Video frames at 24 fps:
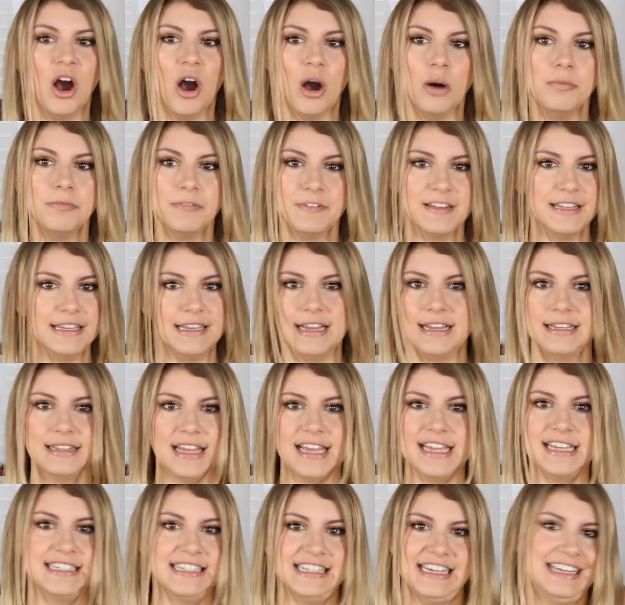Hopefully I
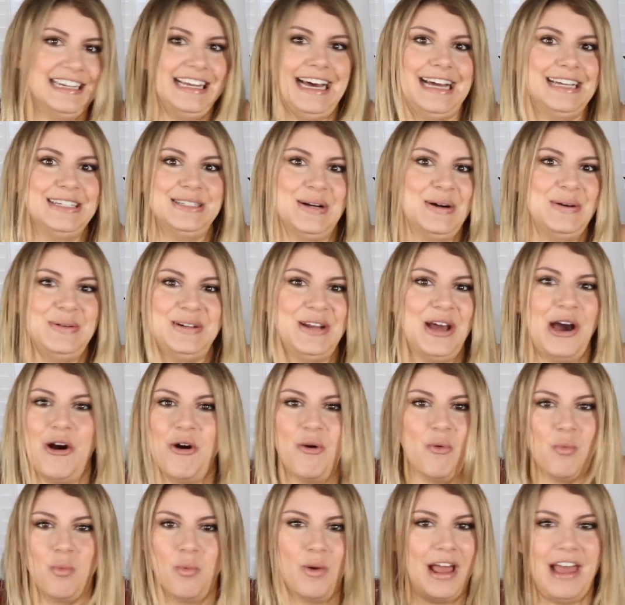liked it. I don't
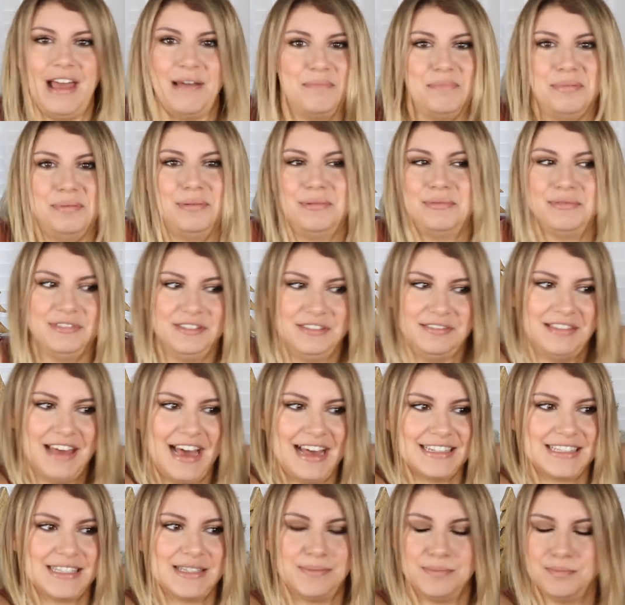know.
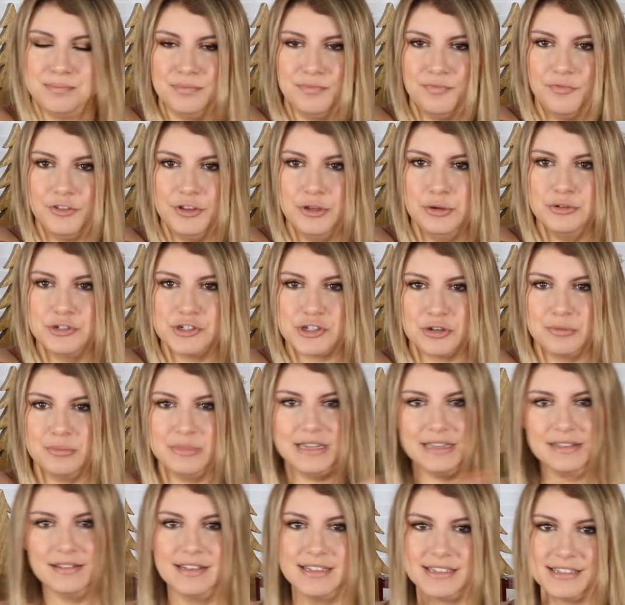That's future
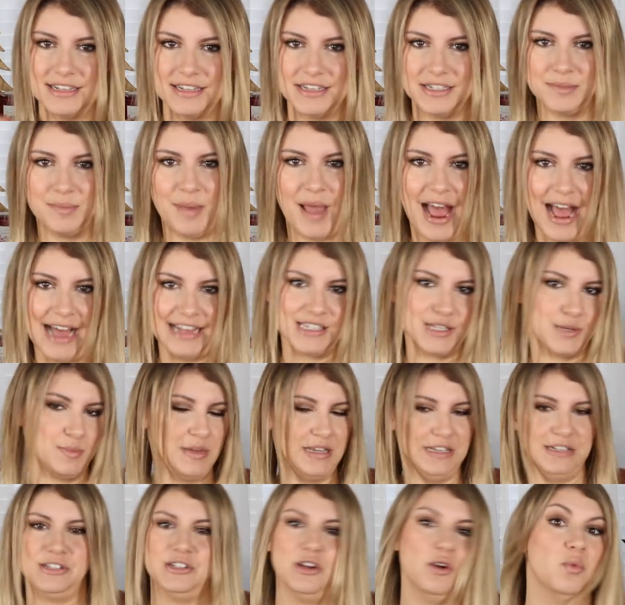me. This is past
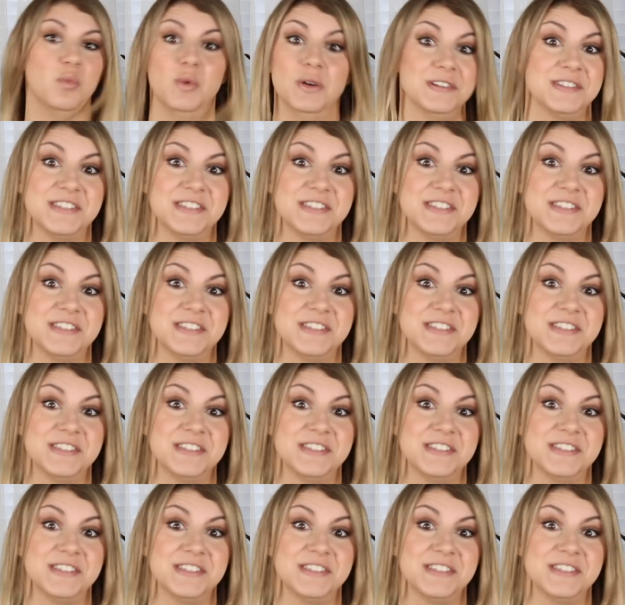me, so we'll